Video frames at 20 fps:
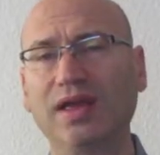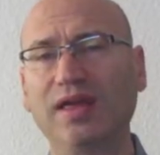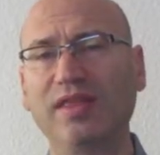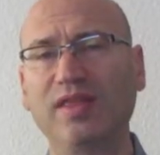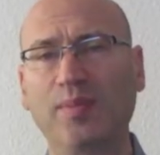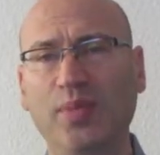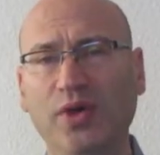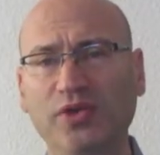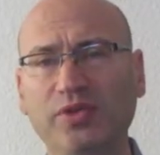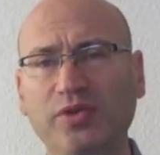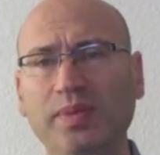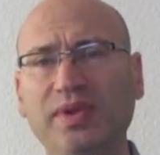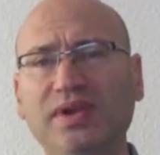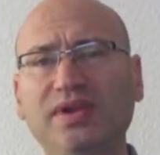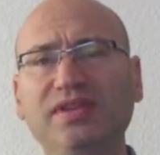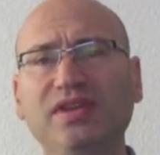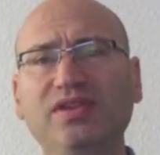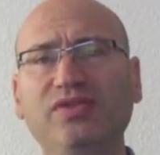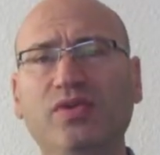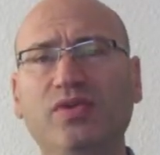The
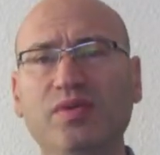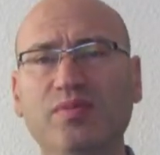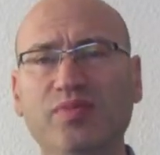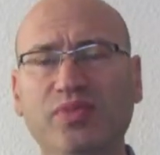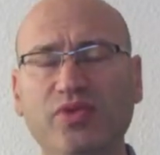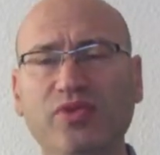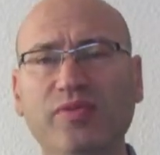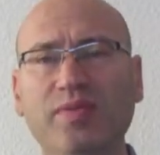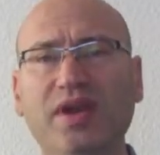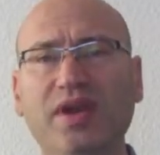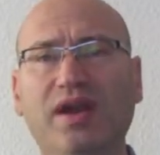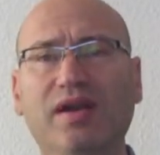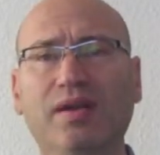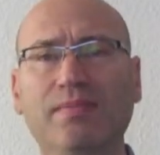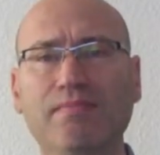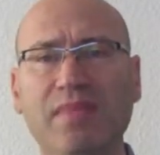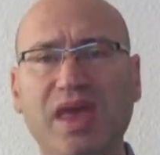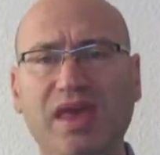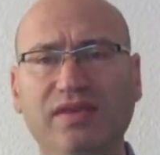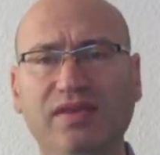possibilities for improvement are
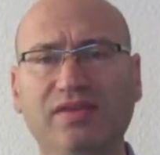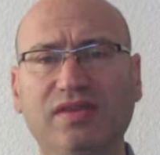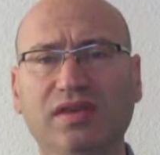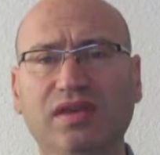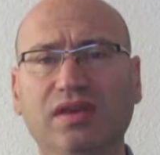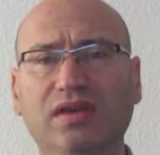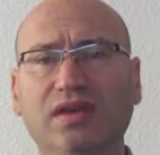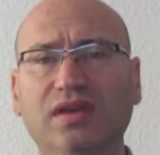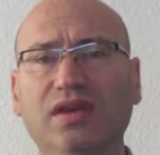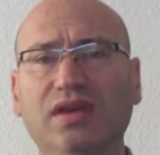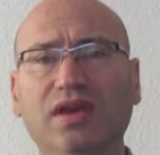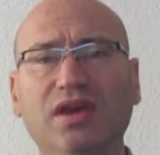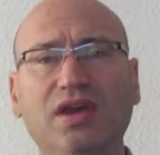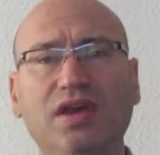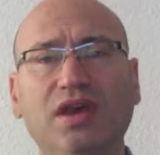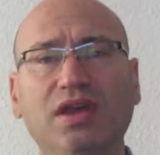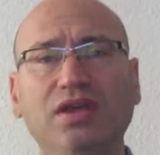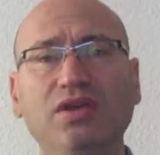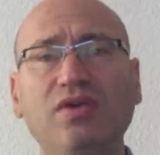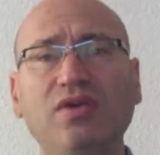amazing.
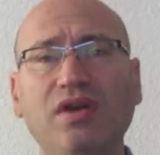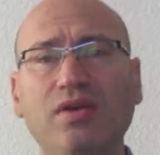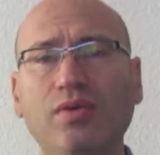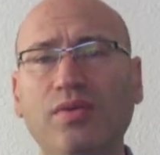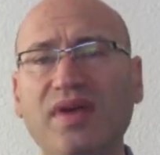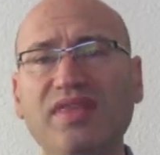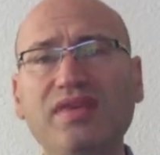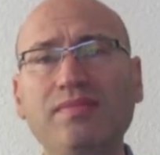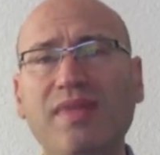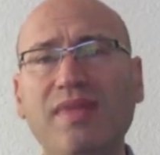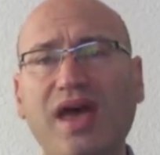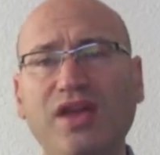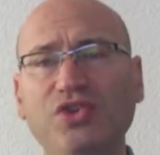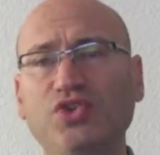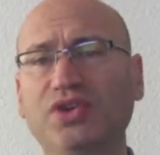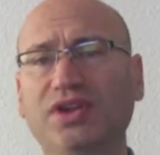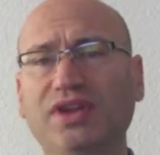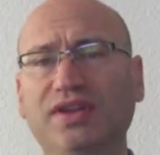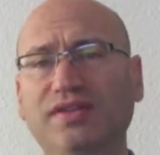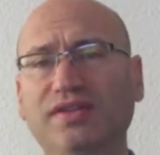You can already
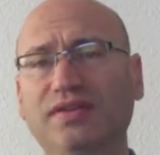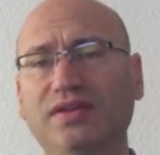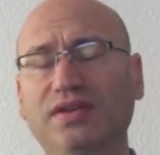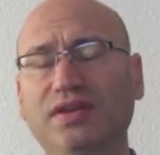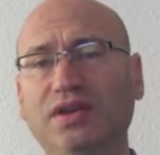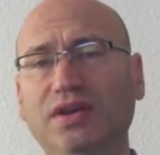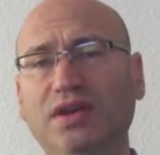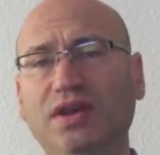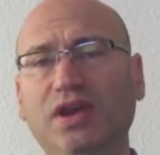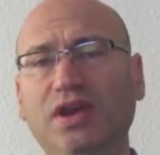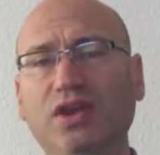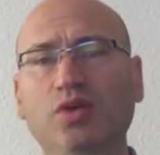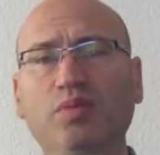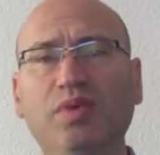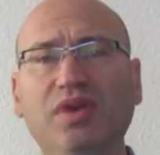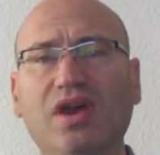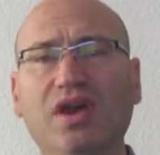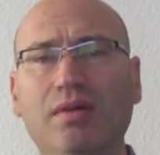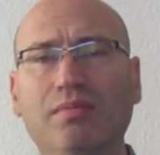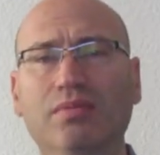imagine it. You
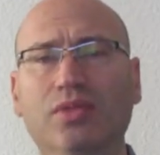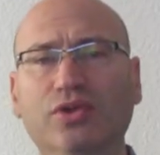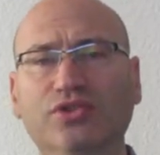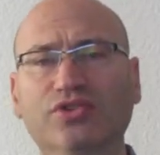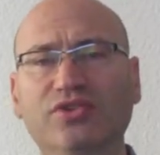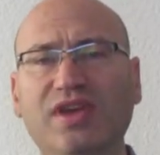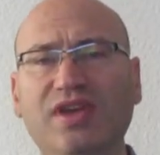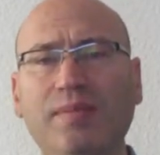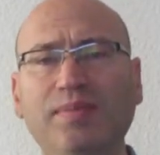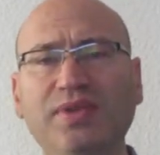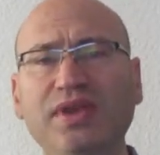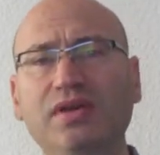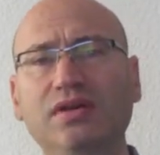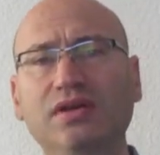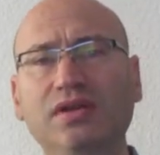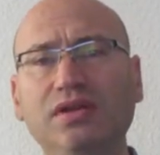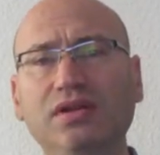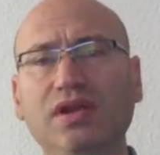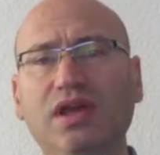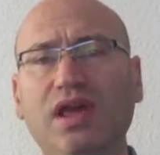become more
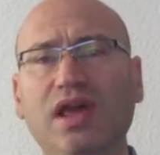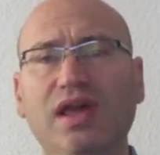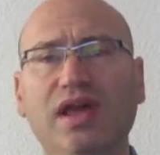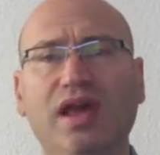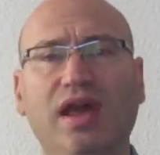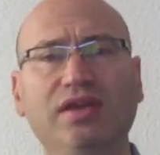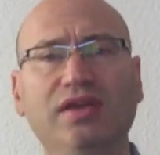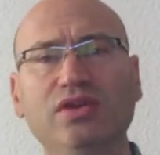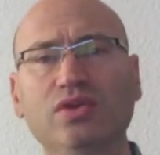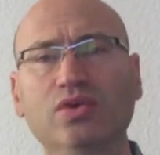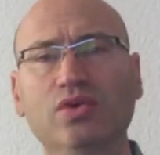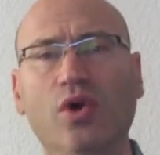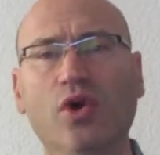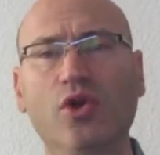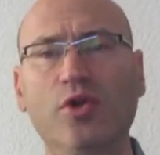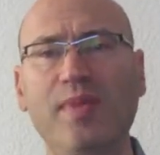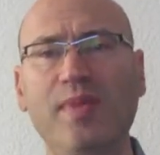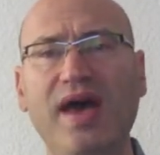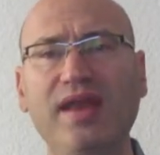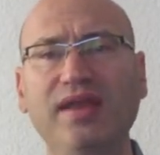skeptical and you
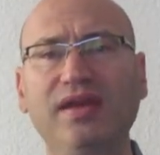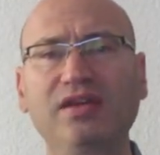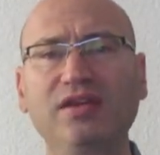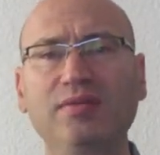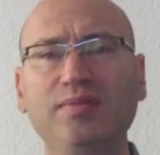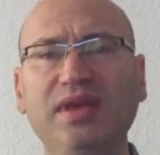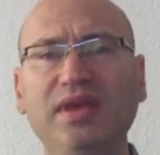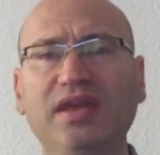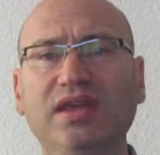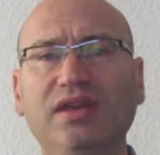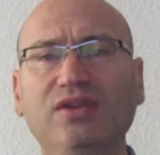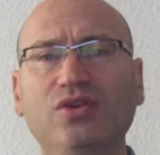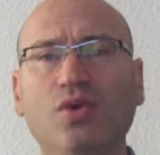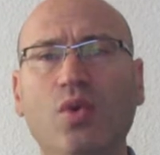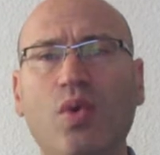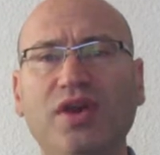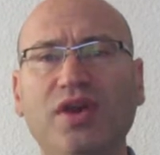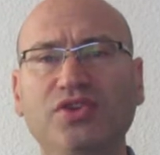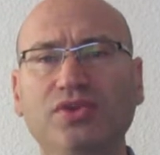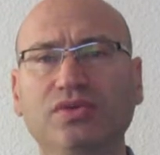automatically begin to
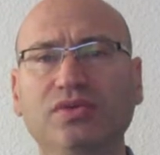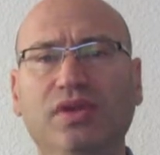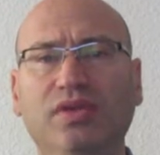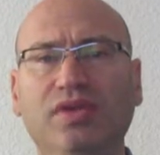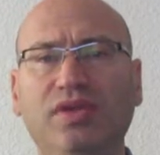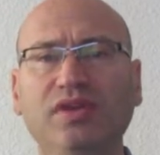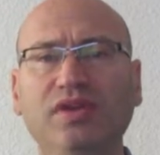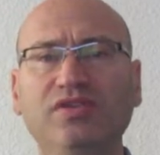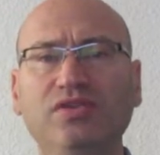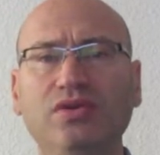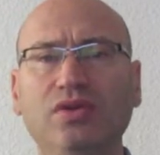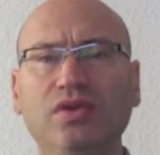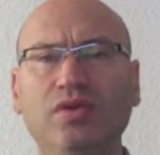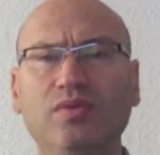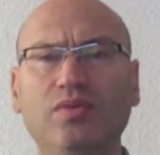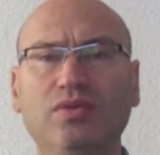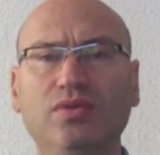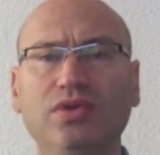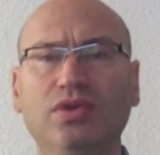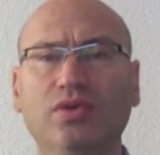question the things you
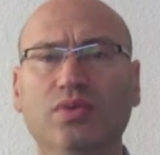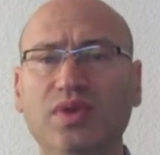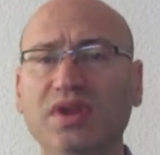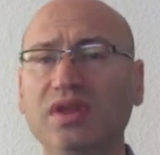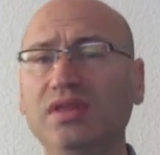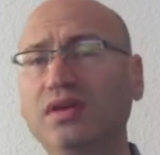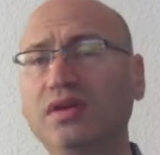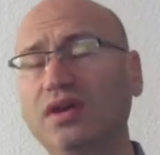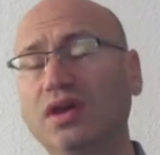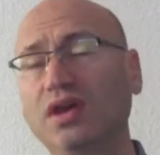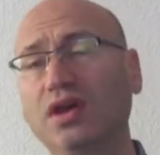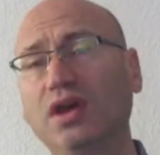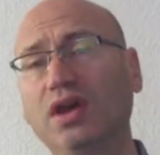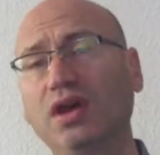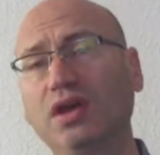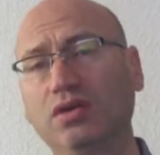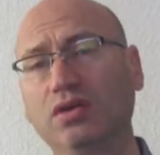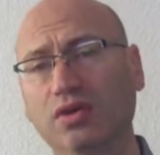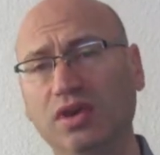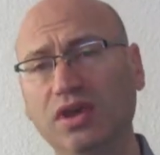read,
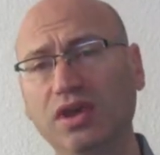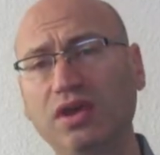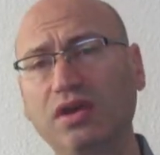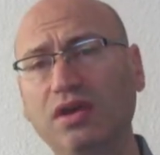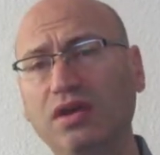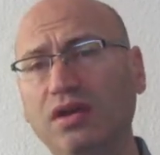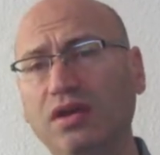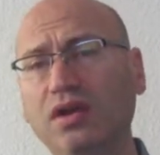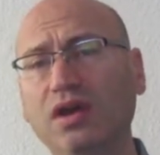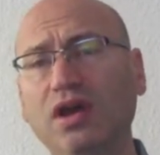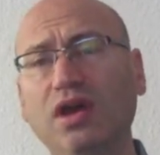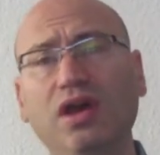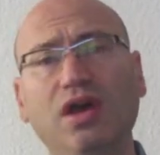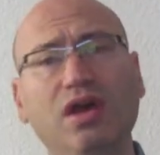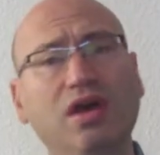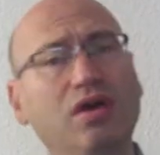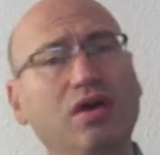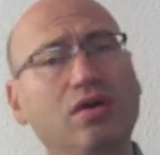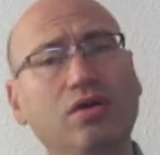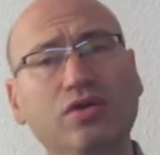you hear,
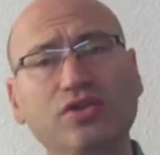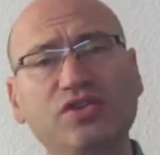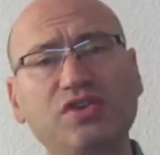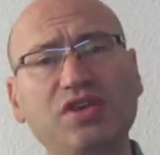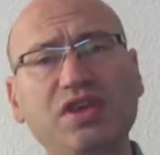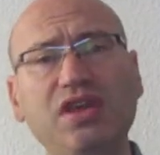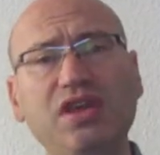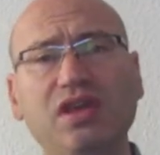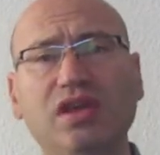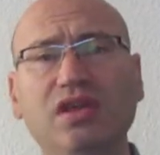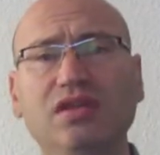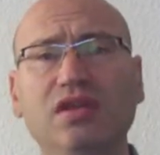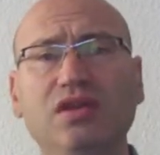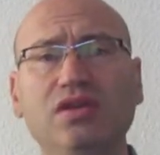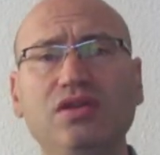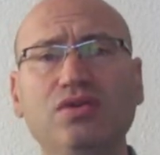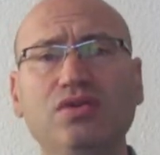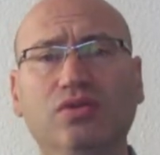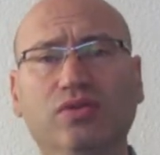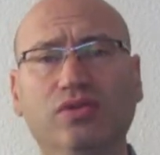or see in the
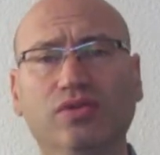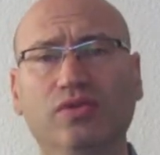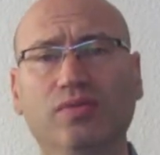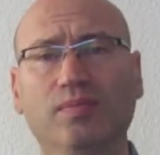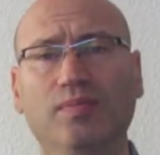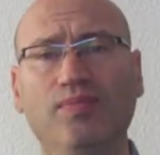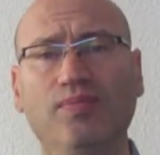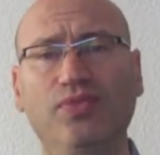news.